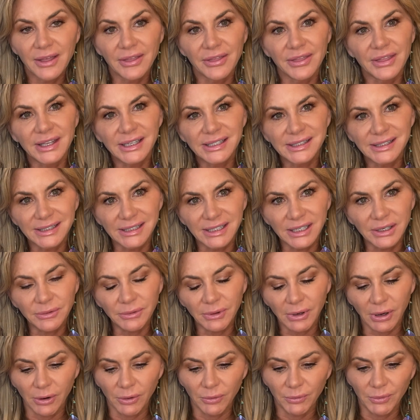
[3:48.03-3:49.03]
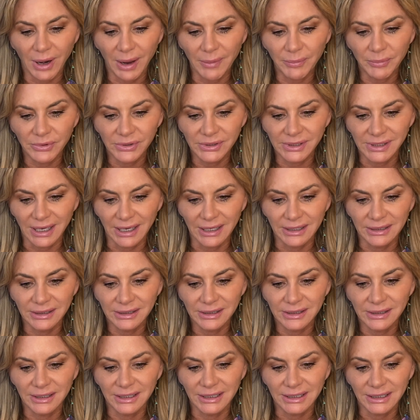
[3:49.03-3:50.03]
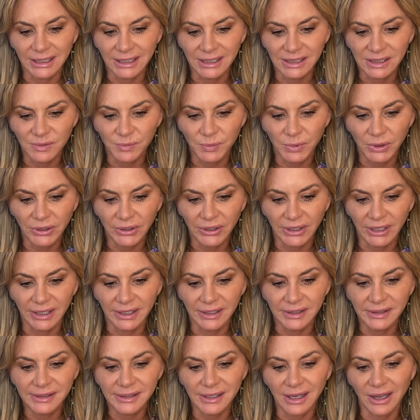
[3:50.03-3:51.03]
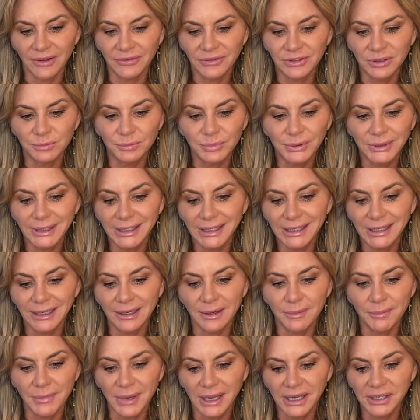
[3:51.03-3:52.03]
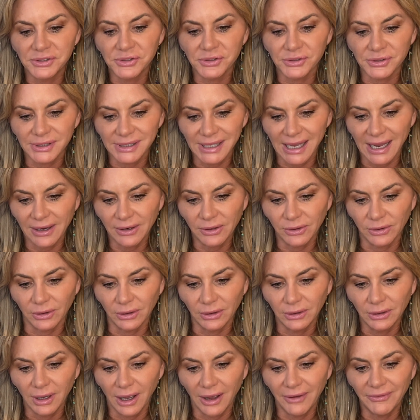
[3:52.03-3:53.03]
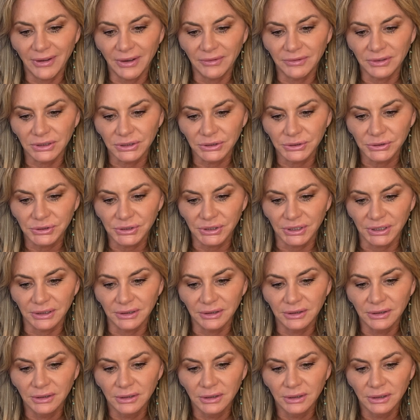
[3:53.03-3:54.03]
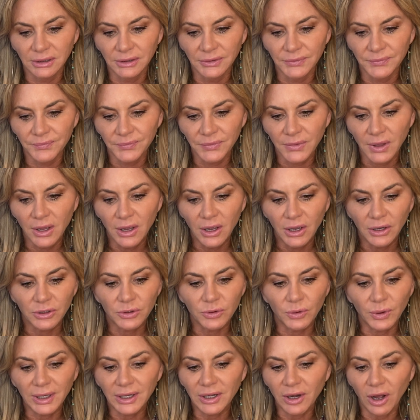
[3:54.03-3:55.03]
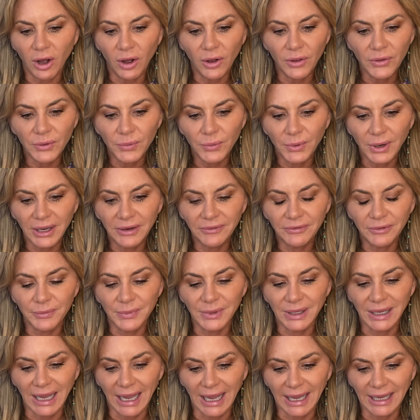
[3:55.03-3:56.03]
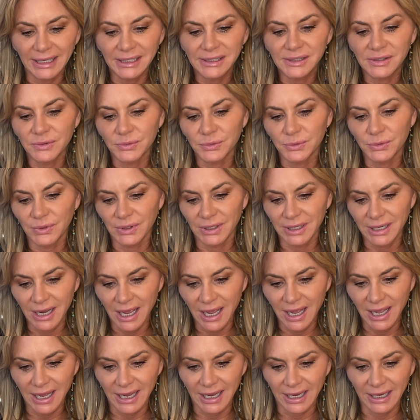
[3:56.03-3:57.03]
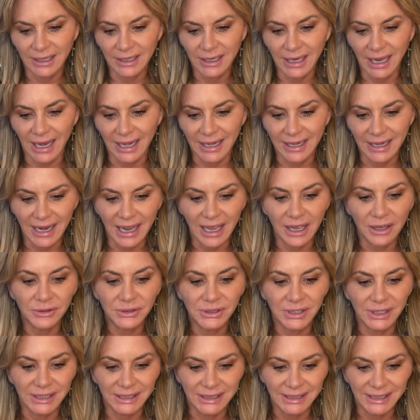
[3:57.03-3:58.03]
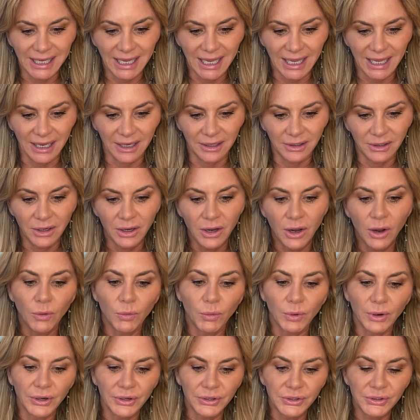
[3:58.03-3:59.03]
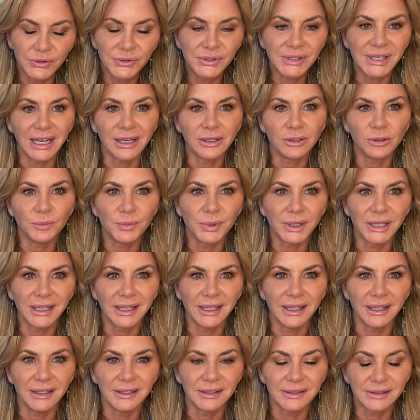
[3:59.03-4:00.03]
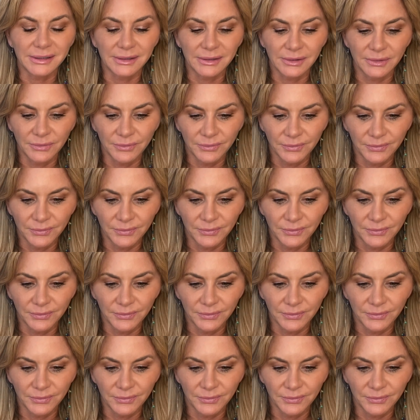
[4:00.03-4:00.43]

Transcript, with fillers: This zero represents the experience of completing a major cycle of evolution. Going all the way from the ace through the nine and now to the 10, where a new cycle begins.